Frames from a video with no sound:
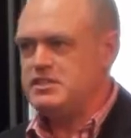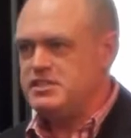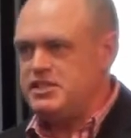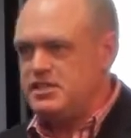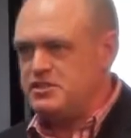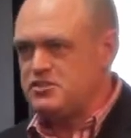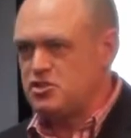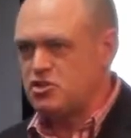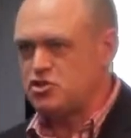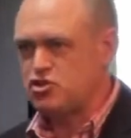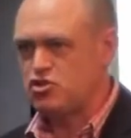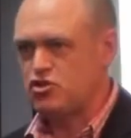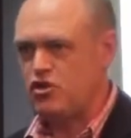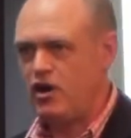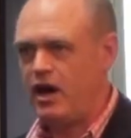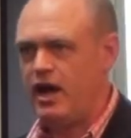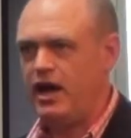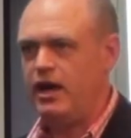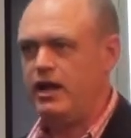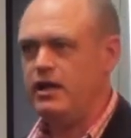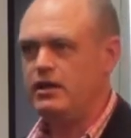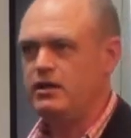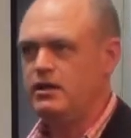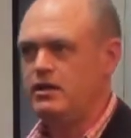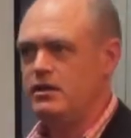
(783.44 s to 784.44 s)
a disk
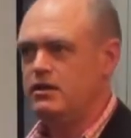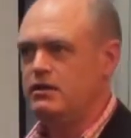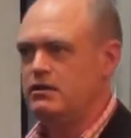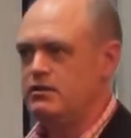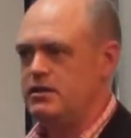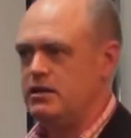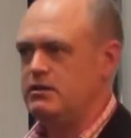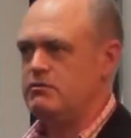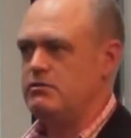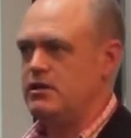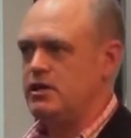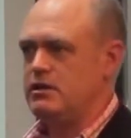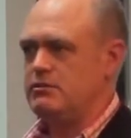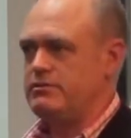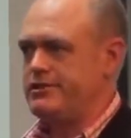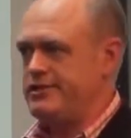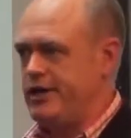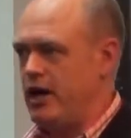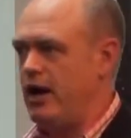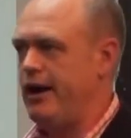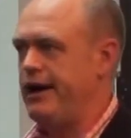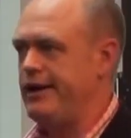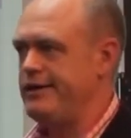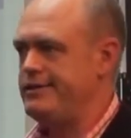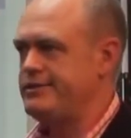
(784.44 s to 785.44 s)
tray that
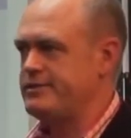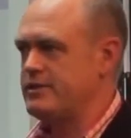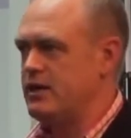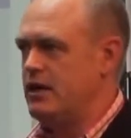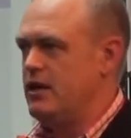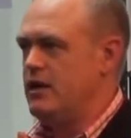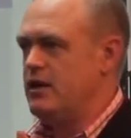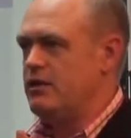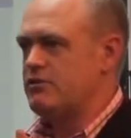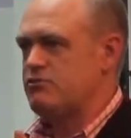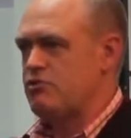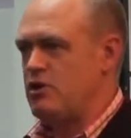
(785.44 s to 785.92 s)
dies,